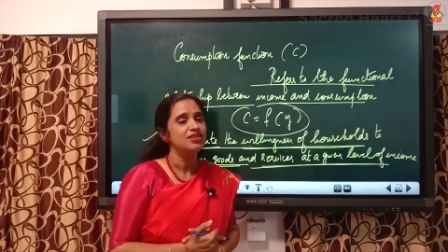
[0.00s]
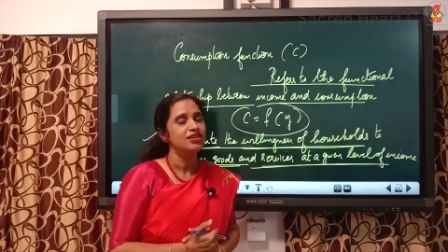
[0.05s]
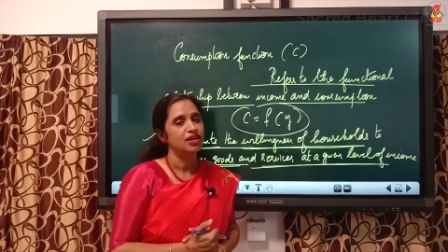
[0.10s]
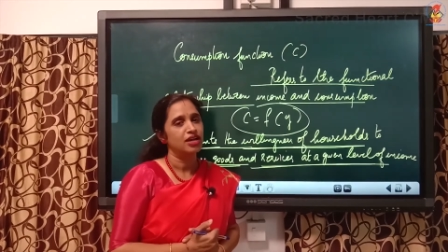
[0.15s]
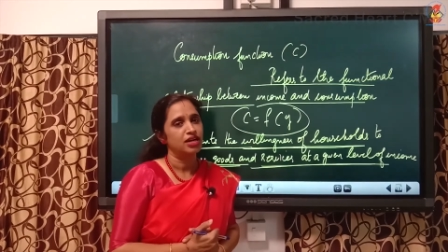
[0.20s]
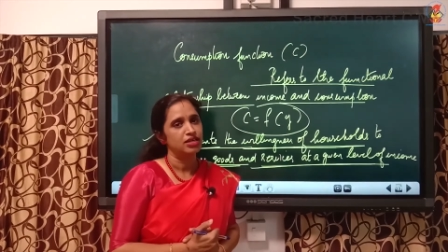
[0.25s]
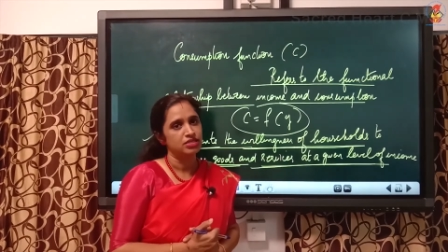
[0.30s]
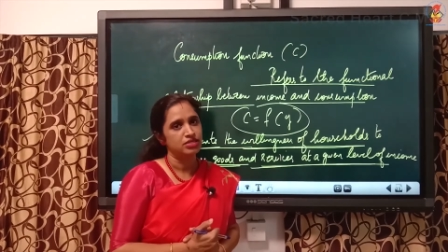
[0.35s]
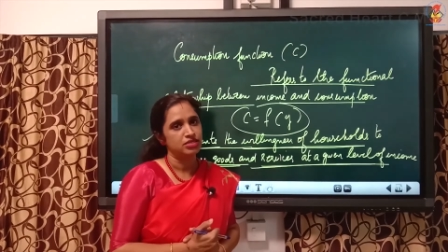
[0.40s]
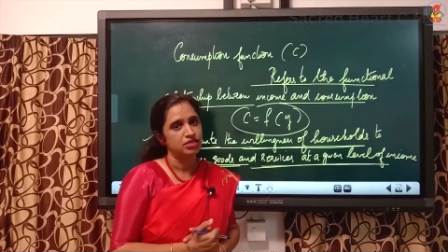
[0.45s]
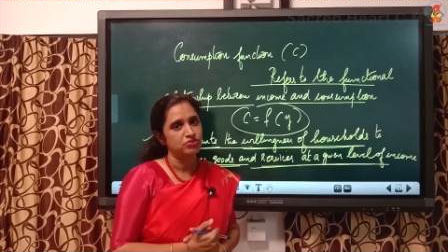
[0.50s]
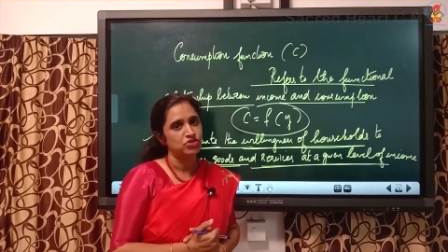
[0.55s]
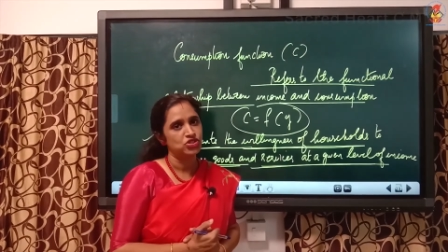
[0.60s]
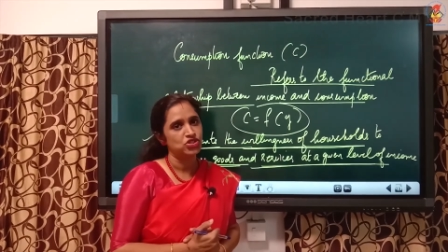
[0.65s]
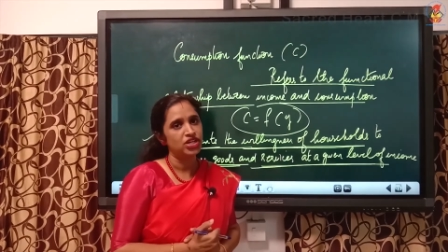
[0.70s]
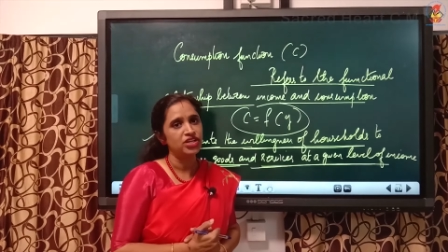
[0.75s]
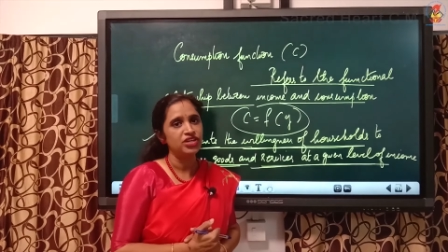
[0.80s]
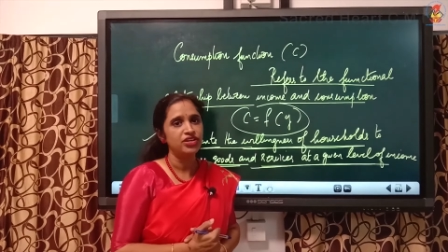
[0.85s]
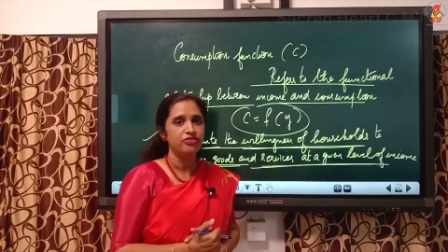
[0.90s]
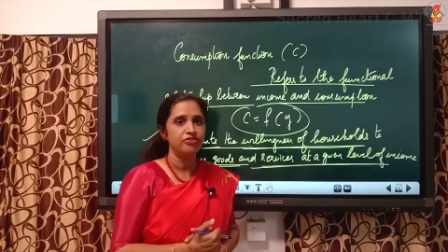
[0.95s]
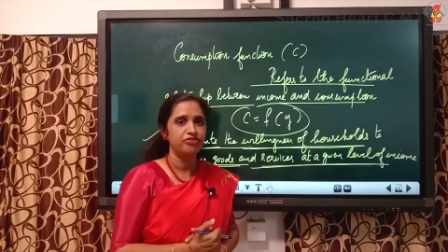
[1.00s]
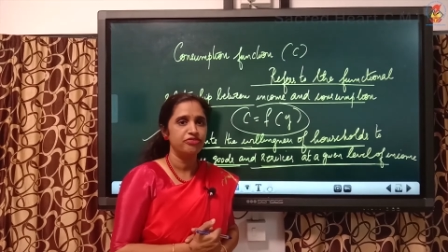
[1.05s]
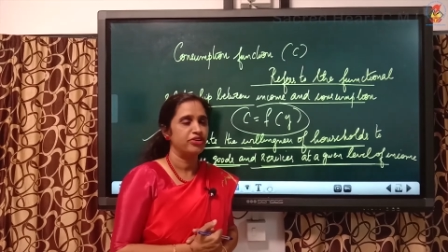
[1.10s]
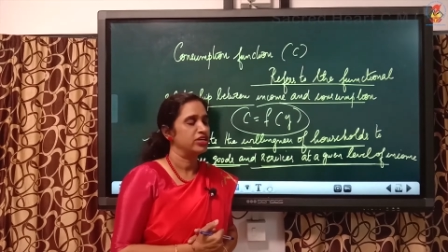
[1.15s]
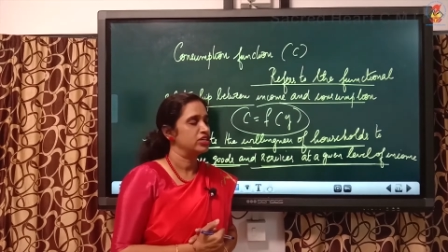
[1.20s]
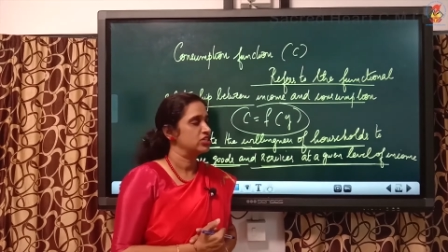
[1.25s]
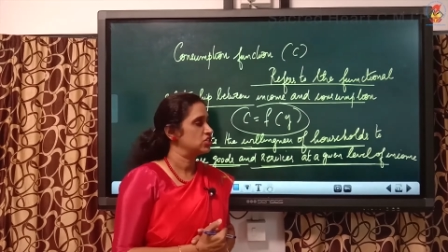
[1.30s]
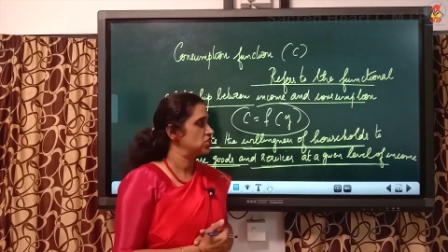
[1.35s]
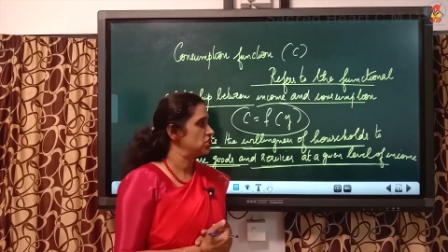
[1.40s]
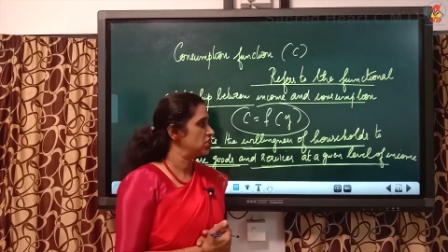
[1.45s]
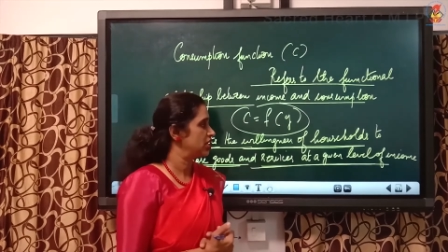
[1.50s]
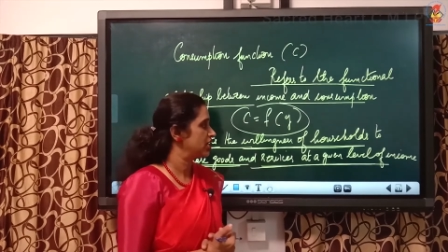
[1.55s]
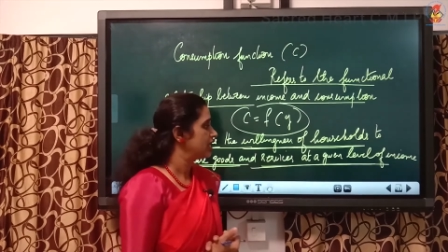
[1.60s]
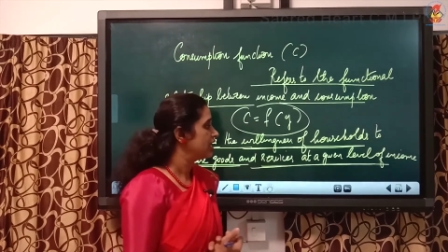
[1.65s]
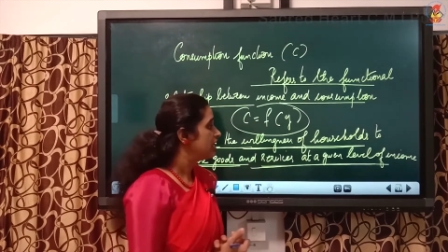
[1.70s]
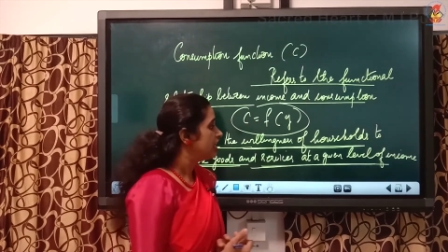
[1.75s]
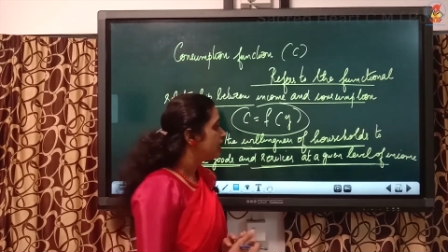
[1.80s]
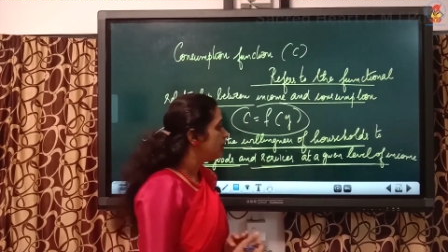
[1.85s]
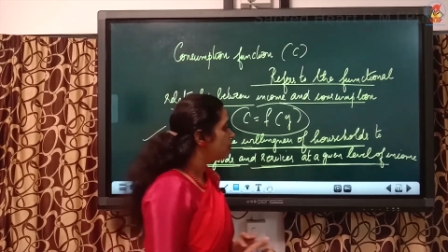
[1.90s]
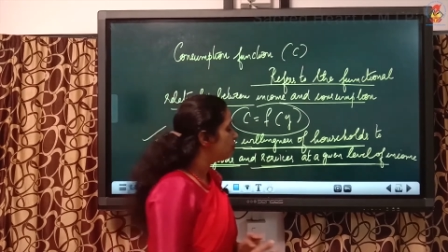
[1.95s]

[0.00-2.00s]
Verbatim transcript: consumption function. Now